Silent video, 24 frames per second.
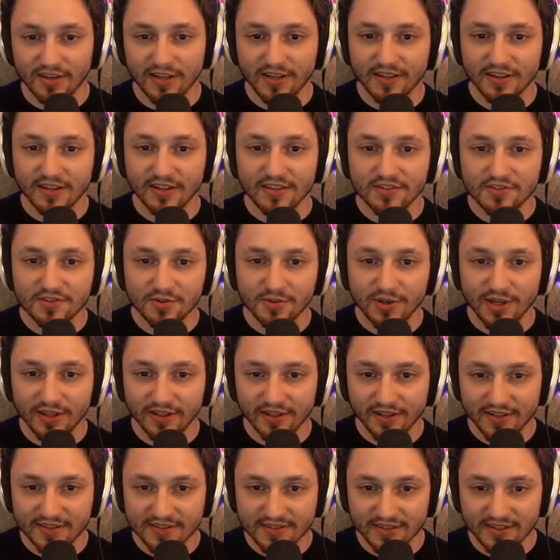and the 2
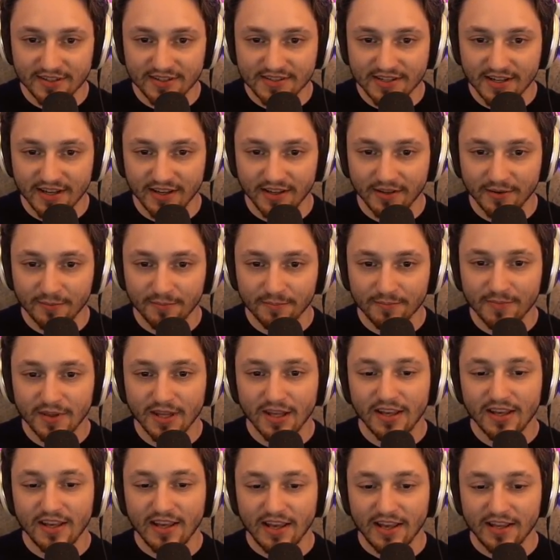Hellions at a time
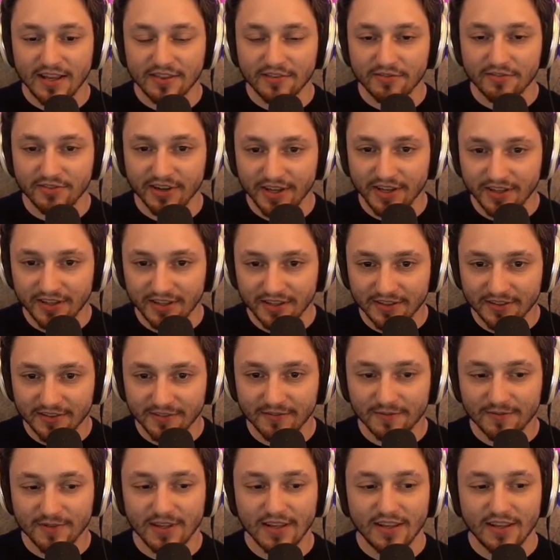and the Viking.